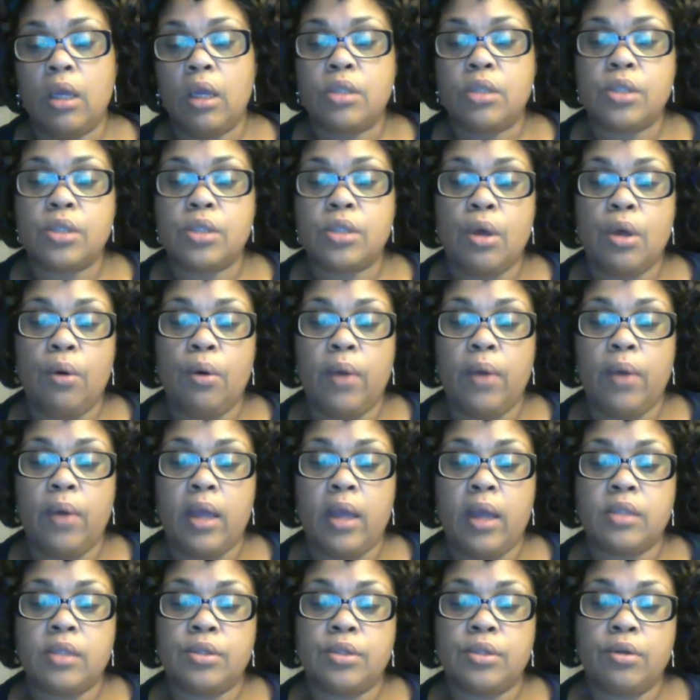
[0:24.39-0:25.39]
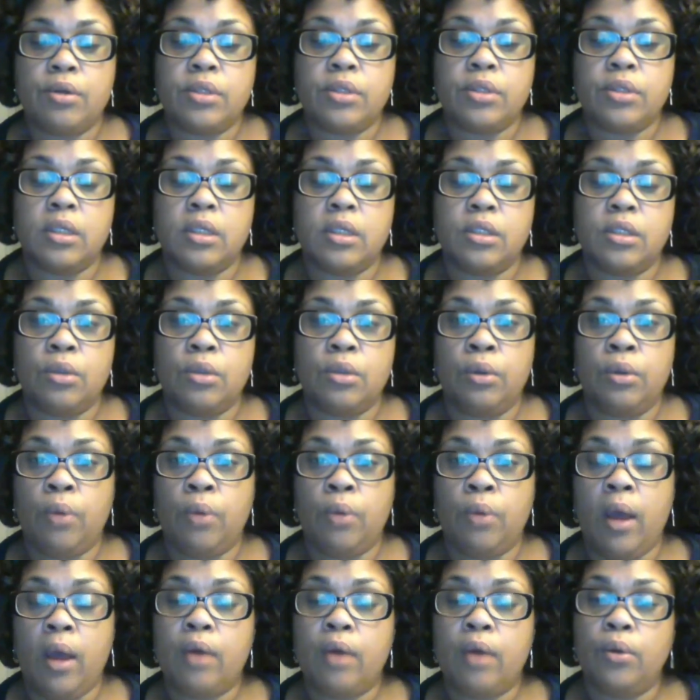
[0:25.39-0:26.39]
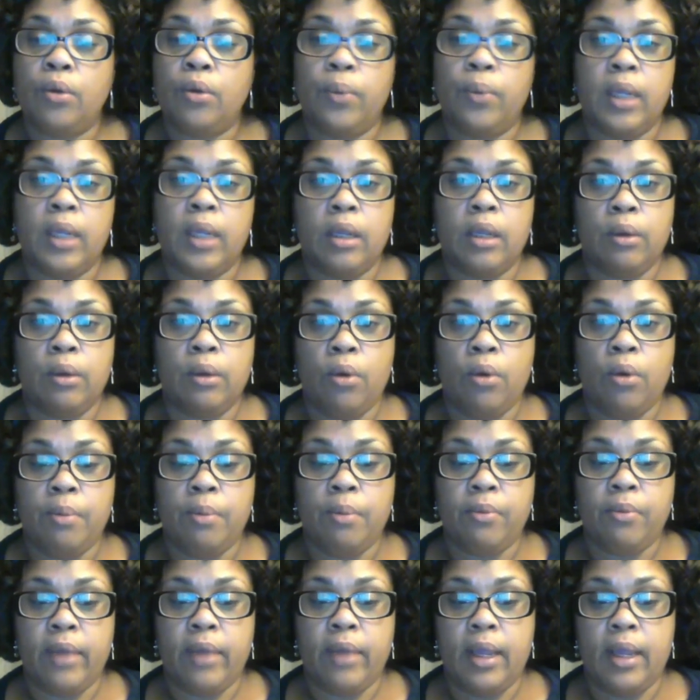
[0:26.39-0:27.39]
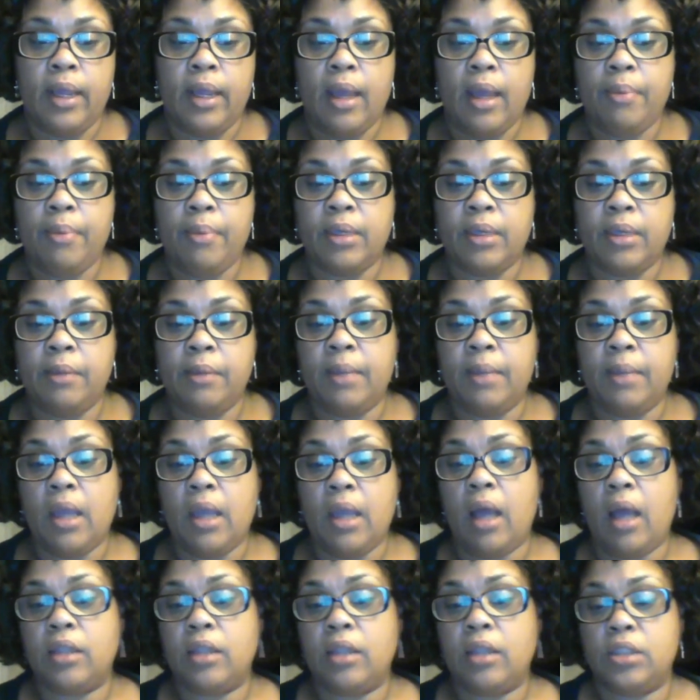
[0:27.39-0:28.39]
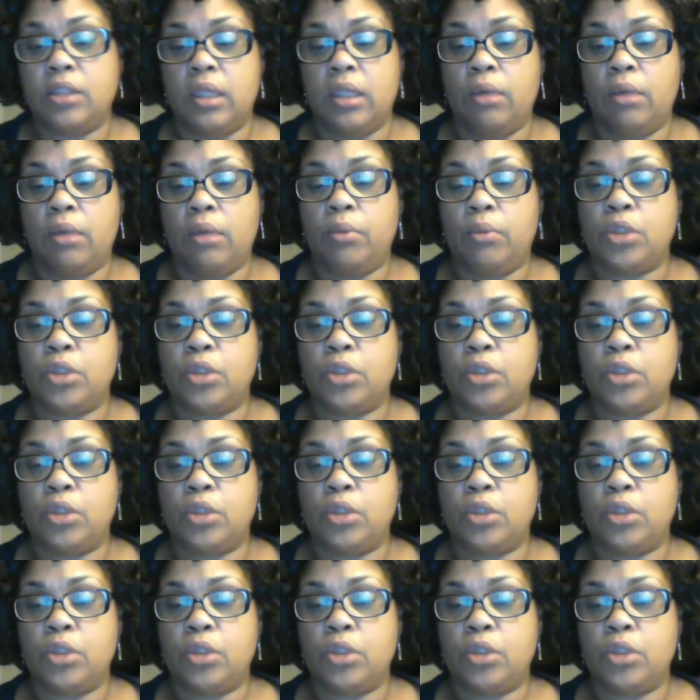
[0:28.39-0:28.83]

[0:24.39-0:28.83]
So as nurses, how do we incorporate epidemiology,